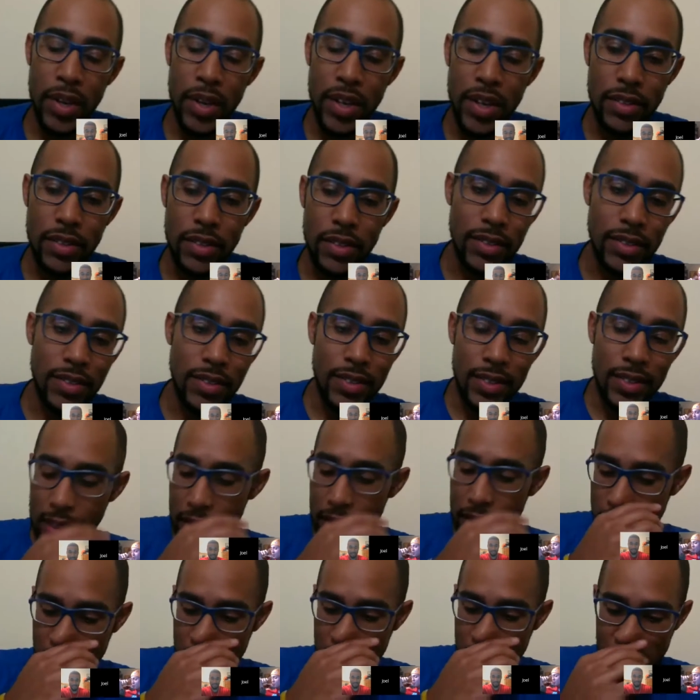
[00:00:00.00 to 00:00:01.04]
mean,
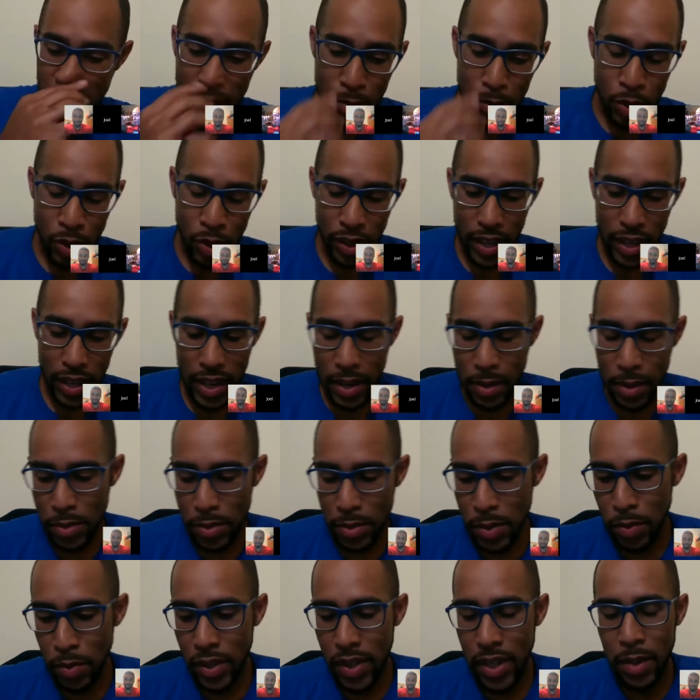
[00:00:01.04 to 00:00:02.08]
there's a lot more
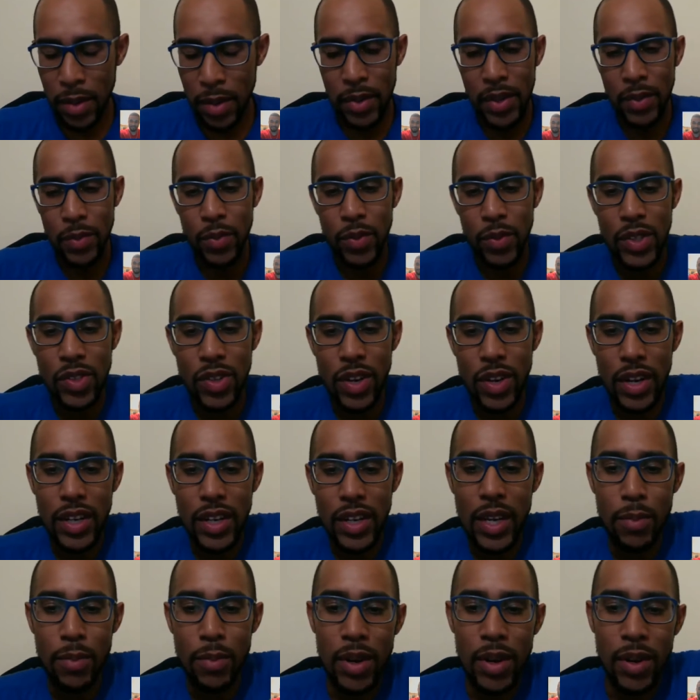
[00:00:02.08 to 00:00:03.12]
games, but, I mean, we're trying to
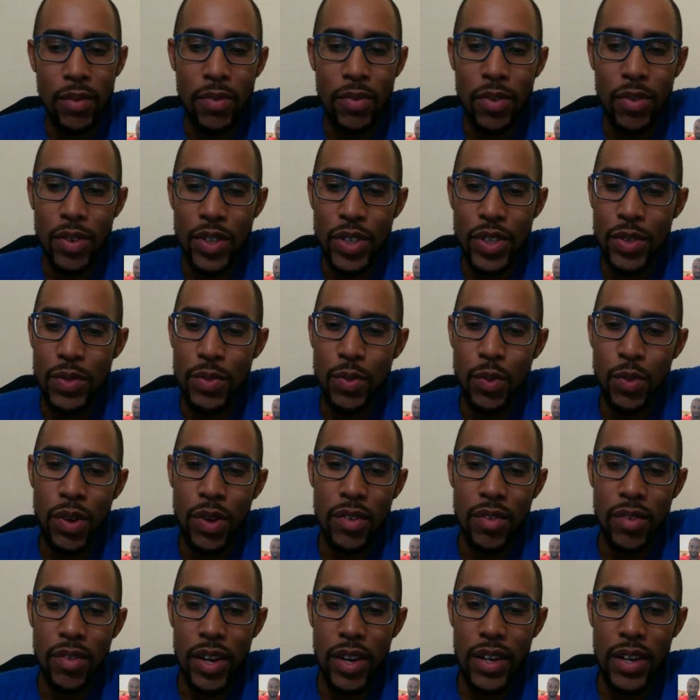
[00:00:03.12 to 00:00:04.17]
keep it up for just
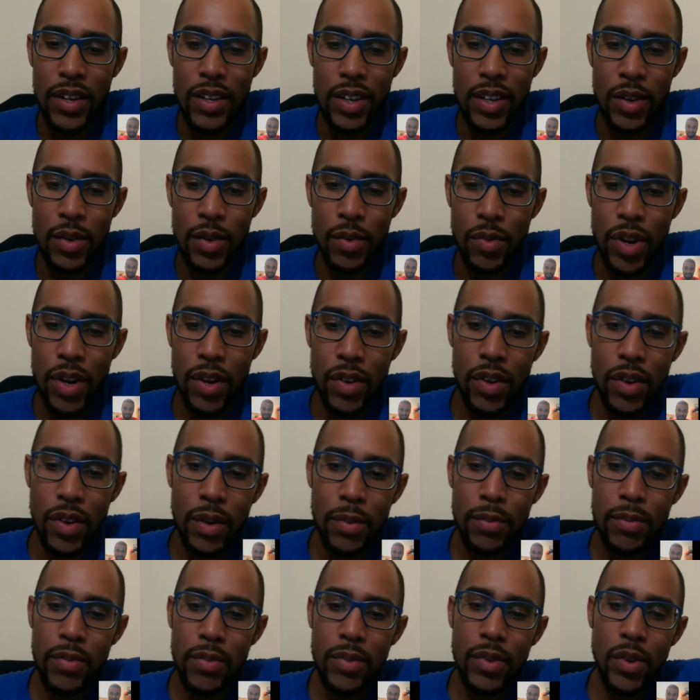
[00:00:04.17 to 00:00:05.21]
one, right? And the
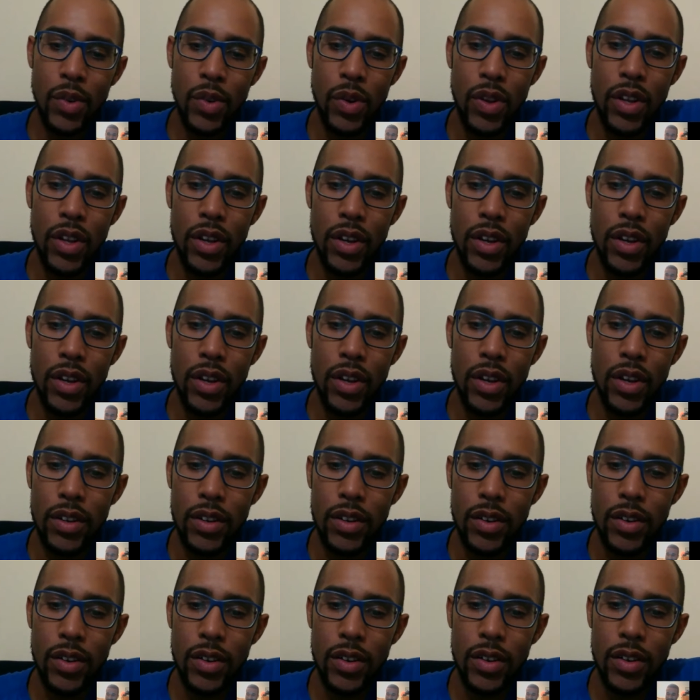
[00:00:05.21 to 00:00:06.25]
runner-up. or
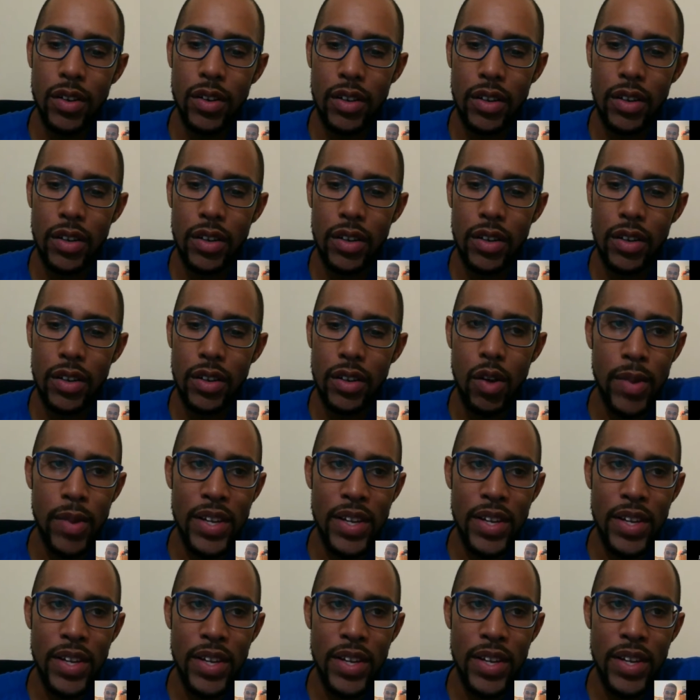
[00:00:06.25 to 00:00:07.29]
the
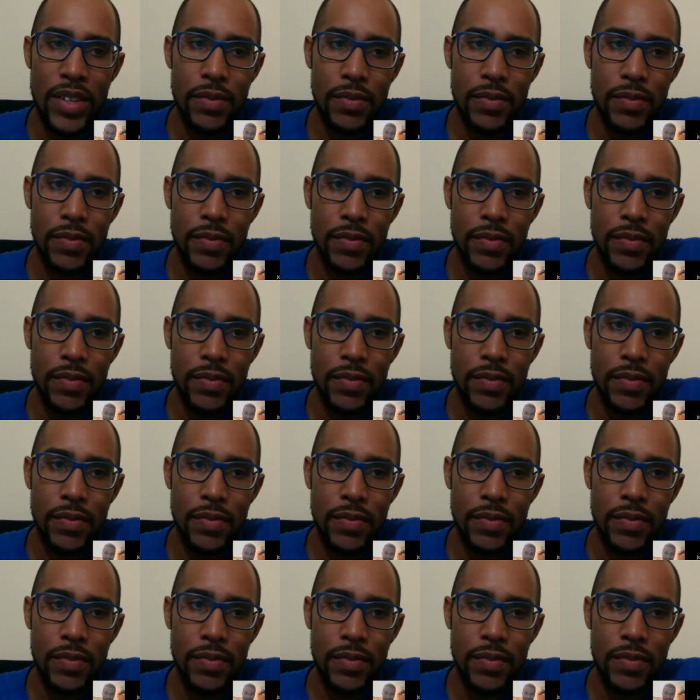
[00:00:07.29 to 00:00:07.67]
honorable mention?